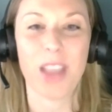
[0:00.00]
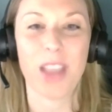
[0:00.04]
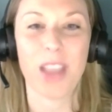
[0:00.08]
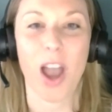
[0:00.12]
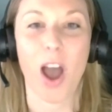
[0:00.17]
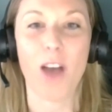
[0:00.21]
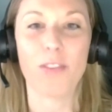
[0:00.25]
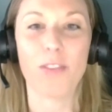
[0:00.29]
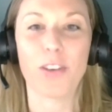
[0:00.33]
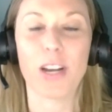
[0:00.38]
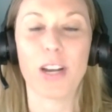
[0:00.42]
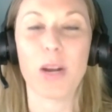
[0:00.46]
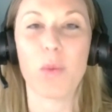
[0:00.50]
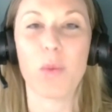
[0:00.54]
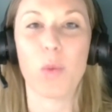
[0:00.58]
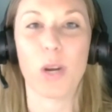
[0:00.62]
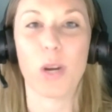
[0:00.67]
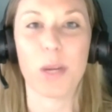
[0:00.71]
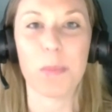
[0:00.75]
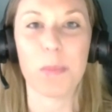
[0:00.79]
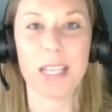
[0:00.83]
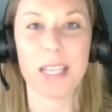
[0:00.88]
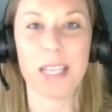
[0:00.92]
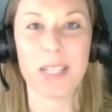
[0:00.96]
offering
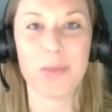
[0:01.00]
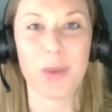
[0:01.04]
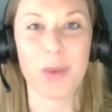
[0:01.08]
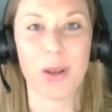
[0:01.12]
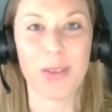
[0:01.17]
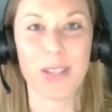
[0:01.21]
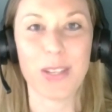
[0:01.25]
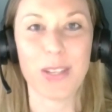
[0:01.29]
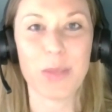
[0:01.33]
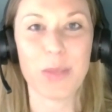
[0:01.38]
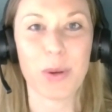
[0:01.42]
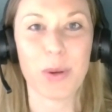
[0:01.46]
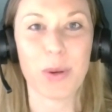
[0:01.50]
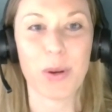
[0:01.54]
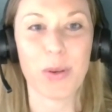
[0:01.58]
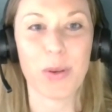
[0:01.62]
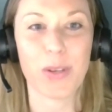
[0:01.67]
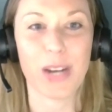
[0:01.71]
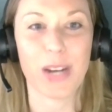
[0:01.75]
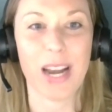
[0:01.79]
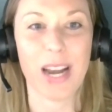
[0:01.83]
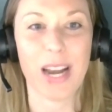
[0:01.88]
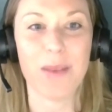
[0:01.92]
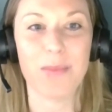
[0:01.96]
workplace wellness
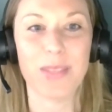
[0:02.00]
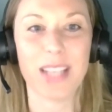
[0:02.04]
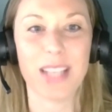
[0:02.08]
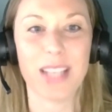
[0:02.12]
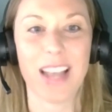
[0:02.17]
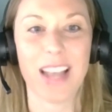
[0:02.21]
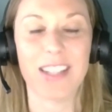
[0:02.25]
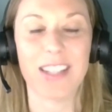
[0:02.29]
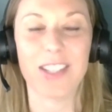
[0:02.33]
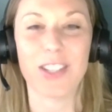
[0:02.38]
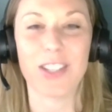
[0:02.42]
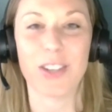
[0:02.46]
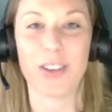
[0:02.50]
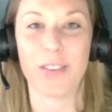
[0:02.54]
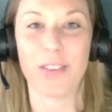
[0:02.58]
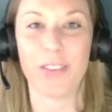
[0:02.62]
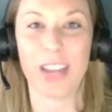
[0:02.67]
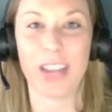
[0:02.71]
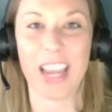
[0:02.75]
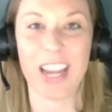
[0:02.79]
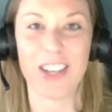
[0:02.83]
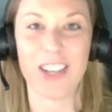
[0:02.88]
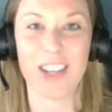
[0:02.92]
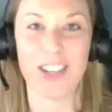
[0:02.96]
programs and
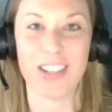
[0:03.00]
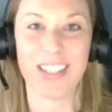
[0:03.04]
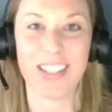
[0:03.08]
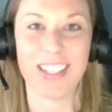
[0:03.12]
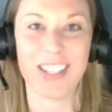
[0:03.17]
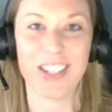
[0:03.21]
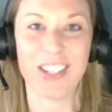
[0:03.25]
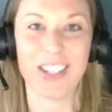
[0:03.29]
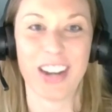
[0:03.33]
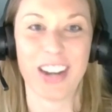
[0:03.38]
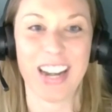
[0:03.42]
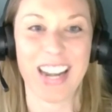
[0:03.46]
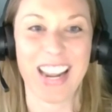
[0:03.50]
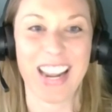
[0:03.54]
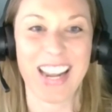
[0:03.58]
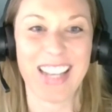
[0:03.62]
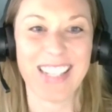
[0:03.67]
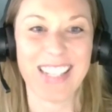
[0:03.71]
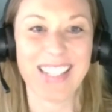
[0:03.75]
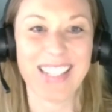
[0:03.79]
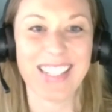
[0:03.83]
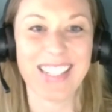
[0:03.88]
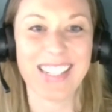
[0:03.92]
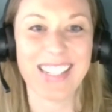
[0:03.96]
certifications and
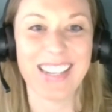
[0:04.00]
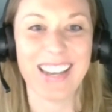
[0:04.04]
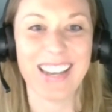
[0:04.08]
trainings.